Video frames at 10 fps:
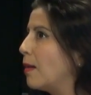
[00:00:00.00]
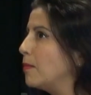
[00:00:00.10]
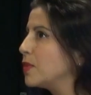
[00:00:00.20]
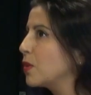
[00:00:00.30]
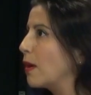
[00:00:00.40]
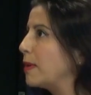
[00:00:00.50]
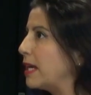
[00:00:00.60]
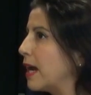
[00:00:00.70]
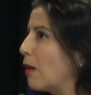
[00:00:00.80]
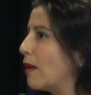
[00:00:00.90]
So I
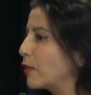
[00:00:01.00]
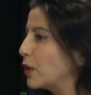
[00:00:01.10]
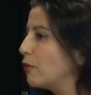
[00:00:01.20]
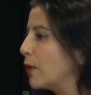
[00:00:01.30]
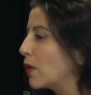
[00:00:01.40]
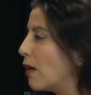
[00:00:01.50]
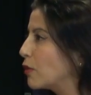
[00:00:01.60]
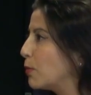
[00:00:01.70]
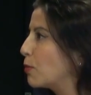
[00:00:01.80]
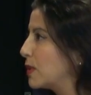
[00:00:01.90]
mean, however you feel
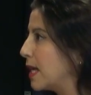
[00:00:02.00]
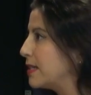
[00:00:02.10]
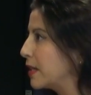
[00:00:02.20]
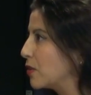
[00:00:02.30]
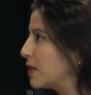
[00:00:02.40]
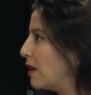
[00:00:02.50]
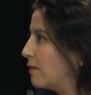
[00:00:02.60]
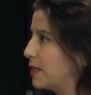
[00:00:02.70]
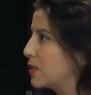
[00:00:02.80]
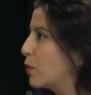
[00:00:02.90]
comfortable presenting
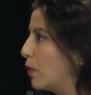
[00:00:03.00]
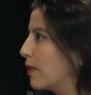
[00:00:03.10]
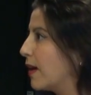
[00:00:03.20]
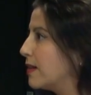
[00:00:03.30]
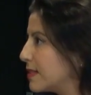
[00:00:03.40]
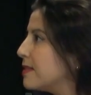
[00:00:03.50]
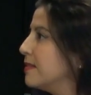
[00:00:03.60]
yourself is cool with us.